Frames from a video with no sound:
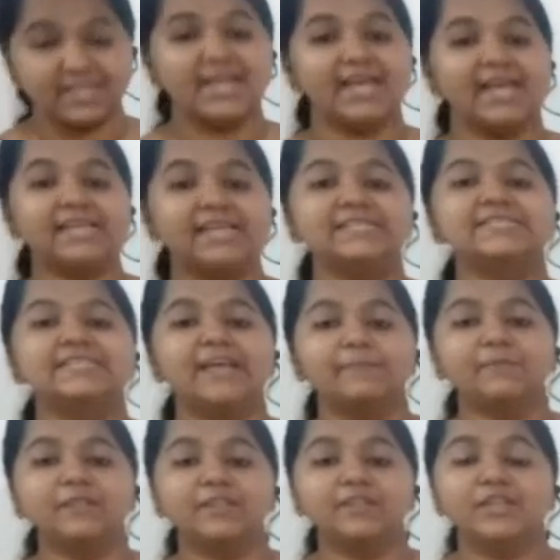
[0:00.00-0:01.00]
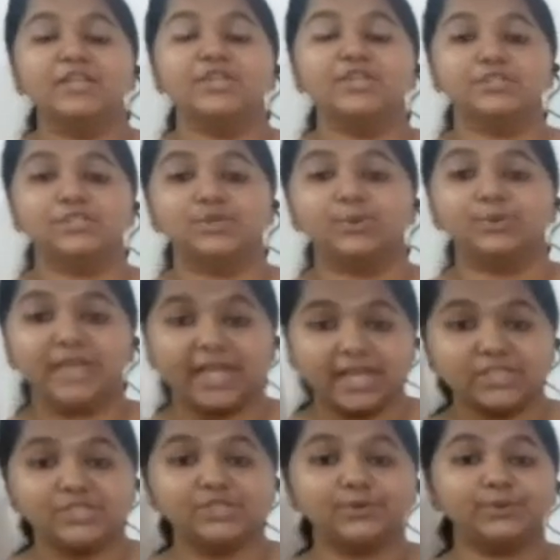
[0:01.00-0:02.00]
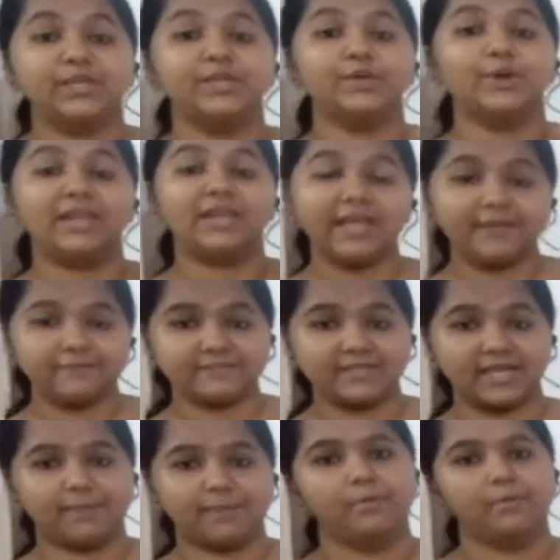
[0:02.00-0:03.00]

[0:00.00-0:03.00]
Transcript: It is something that you gain during your lifetime,